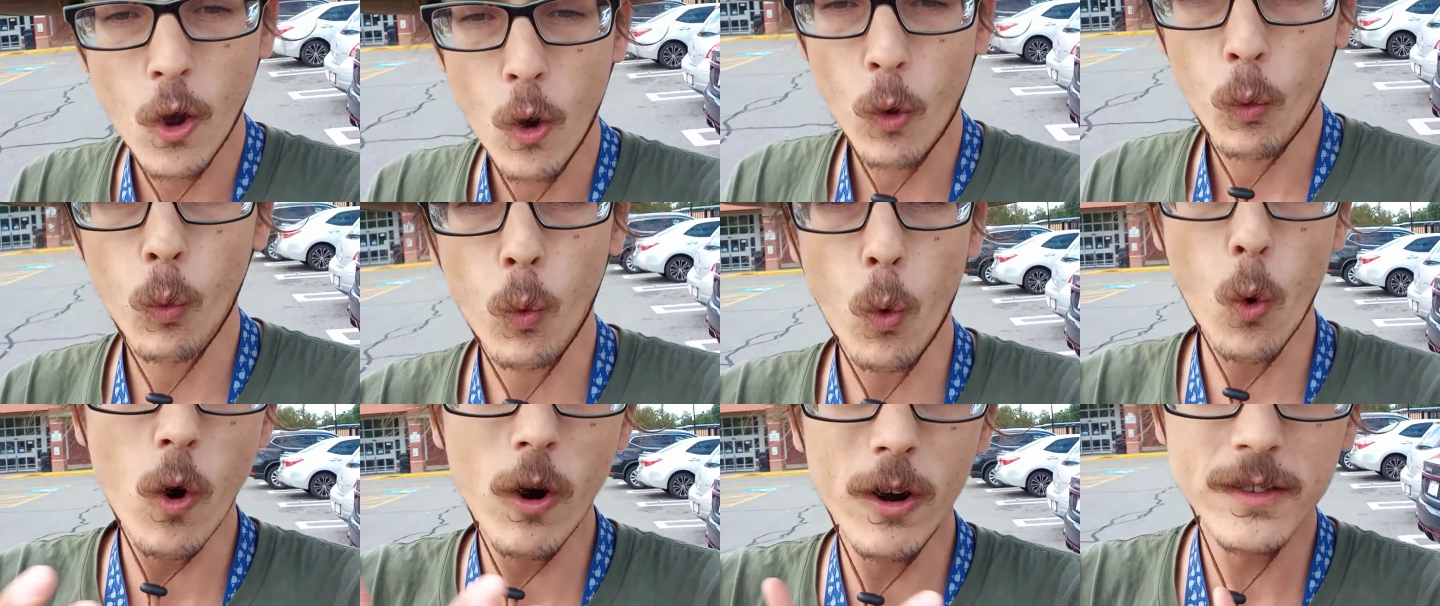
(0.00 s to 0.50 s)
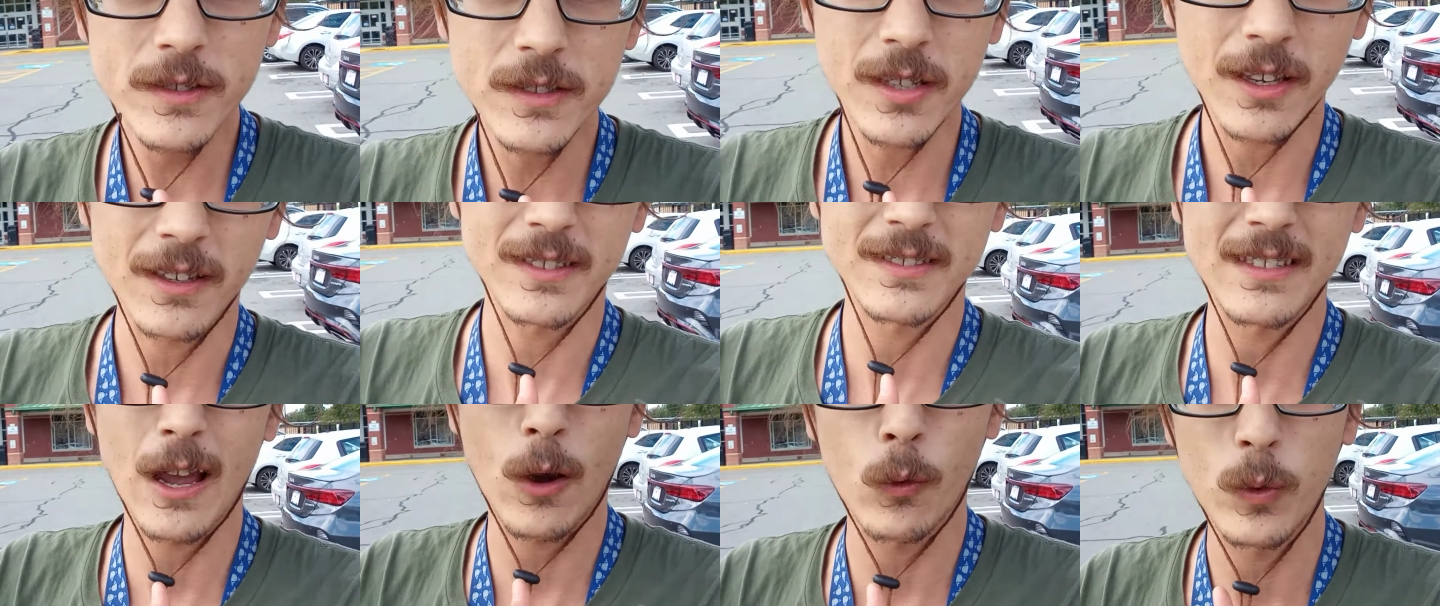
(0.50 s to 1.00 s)
warns
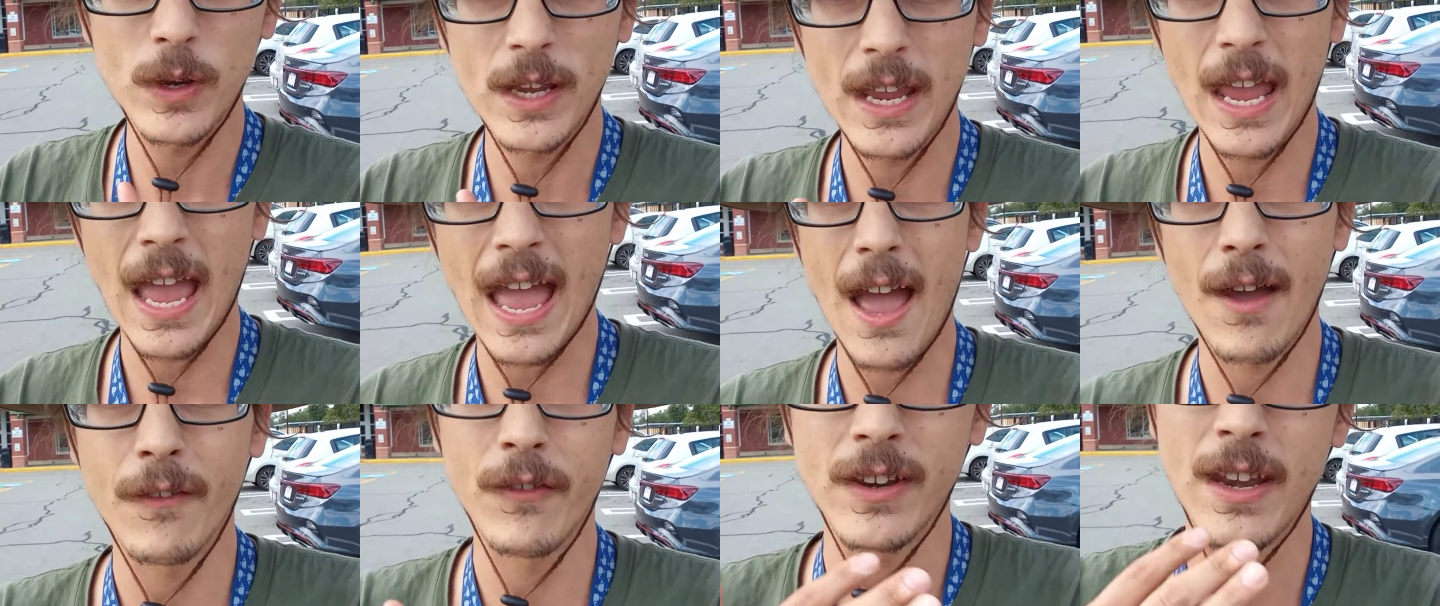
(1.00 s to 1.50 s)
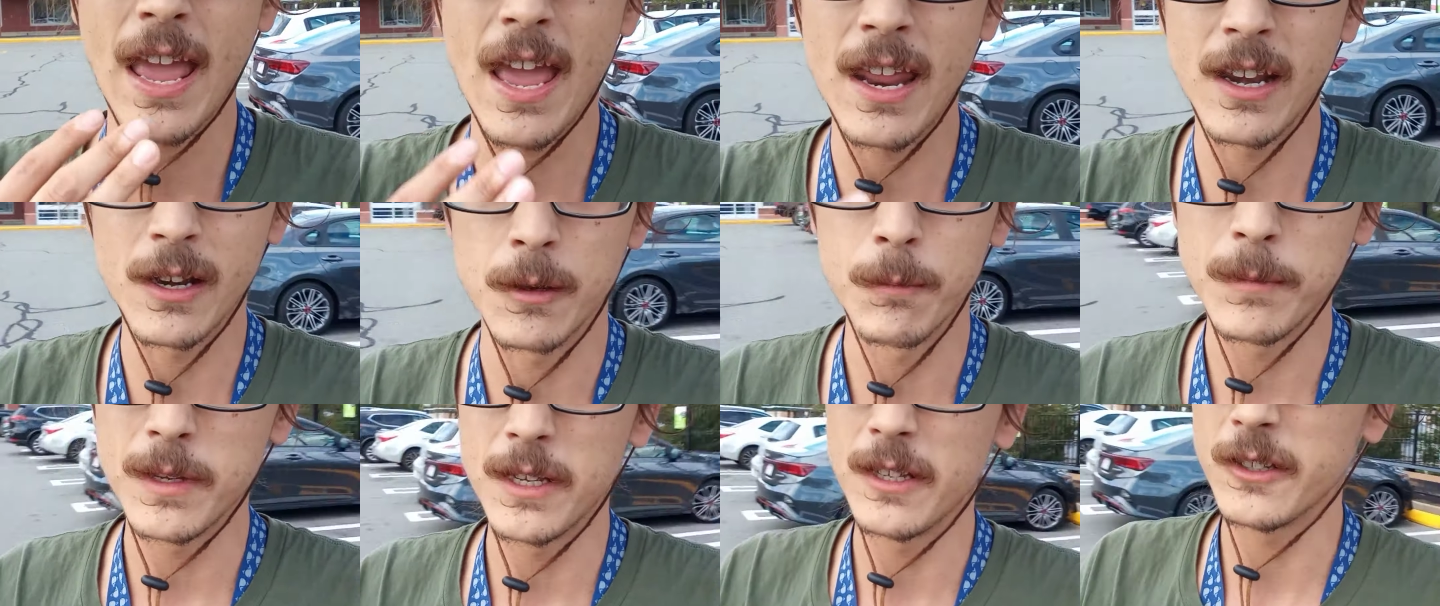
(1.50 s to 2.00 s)
us that we have an
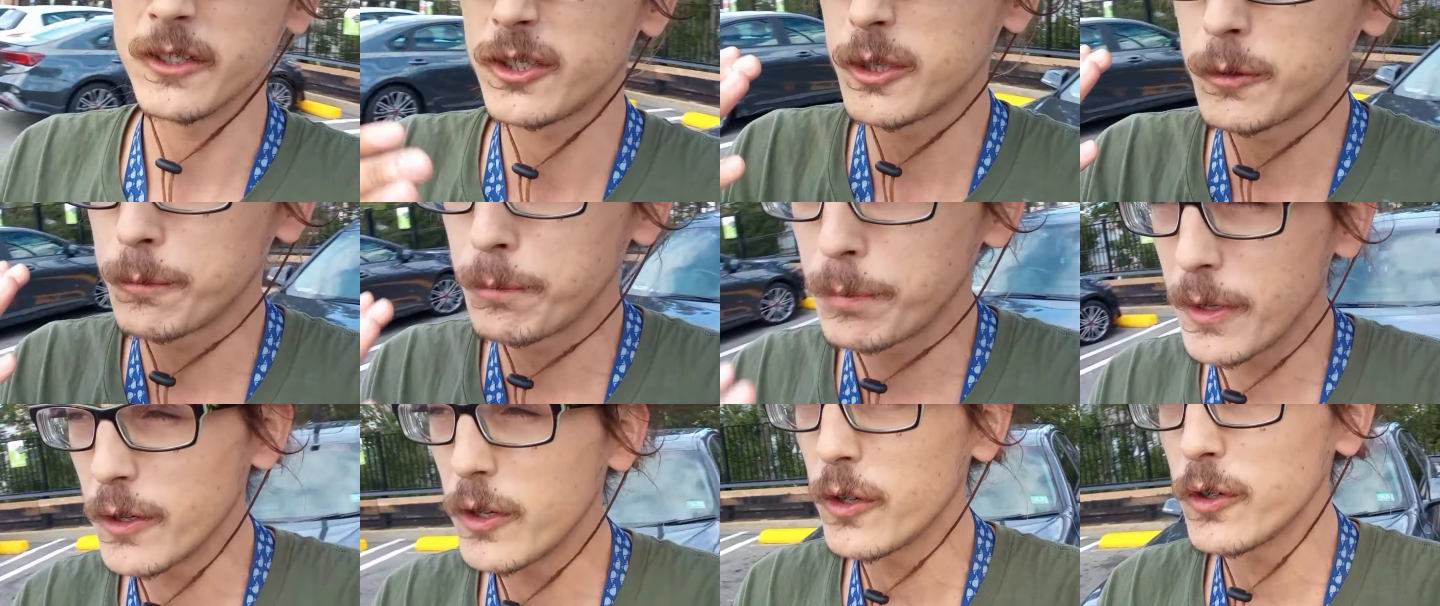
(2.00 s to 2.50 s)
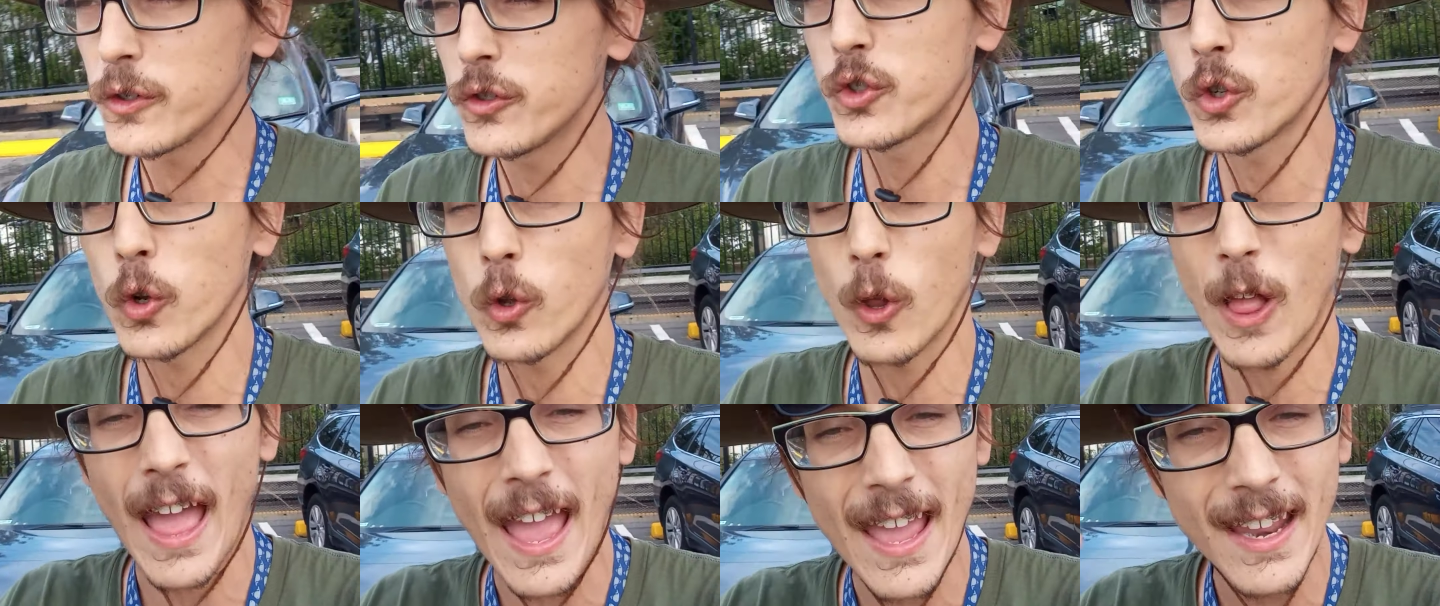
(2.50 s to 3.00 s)
enemy, a
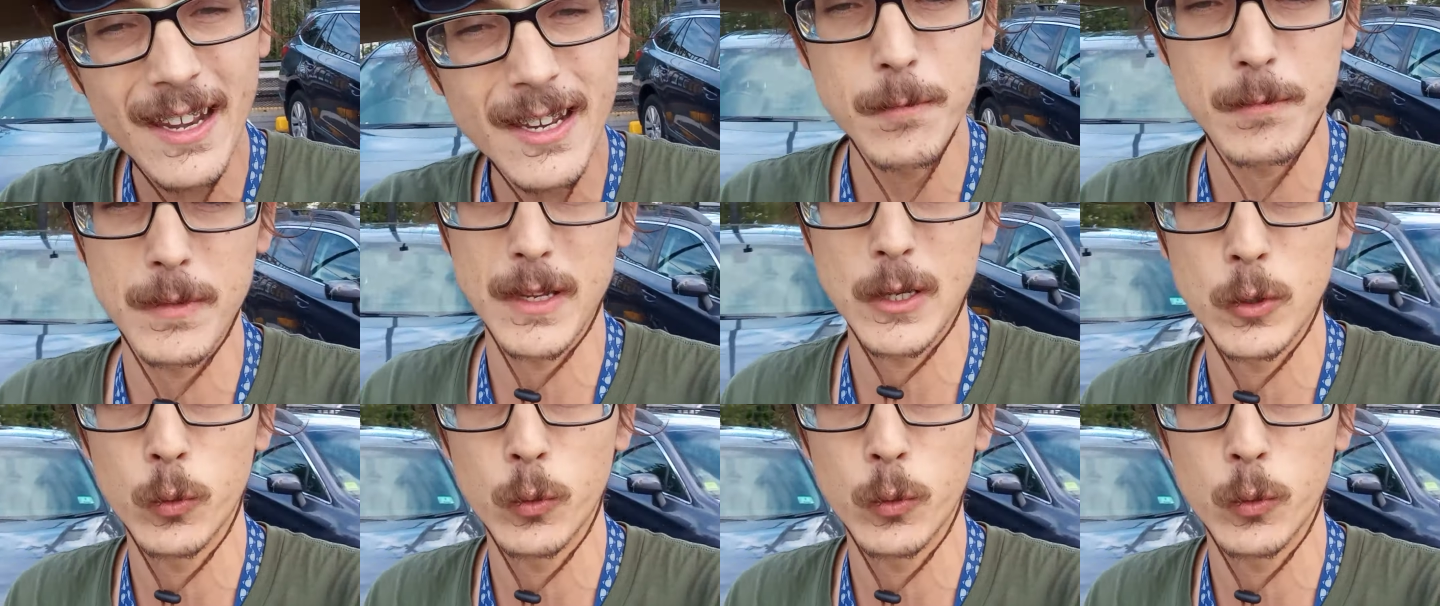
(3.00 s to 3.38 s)
spiritual enemy.